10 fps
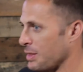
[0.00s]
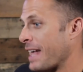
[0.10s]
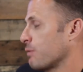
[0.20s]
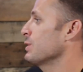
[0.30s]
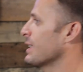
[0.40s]

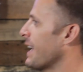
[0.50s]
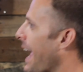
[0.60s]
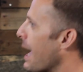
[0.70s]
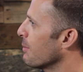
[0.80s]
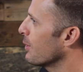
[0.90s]
That's what's going to
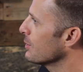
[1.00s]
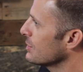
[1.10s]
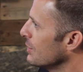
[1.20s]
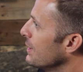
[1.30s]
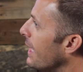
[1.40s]
happen on
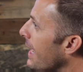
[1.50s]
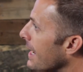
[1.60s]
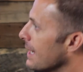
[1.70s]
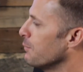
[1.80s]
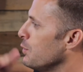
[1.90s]

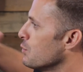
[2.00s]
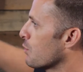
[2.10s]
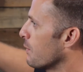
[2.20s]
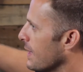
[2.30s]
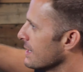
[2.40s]
Sunday and
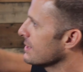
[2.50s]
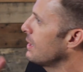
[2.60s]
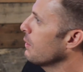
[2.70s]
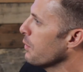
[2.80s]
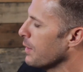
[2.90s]
future events
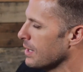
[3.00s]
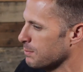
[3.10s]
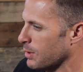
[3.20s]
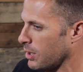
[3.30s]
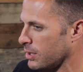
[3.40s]
and other things
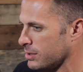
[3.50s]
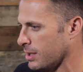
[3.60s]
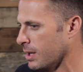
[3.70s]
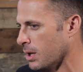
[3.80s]
because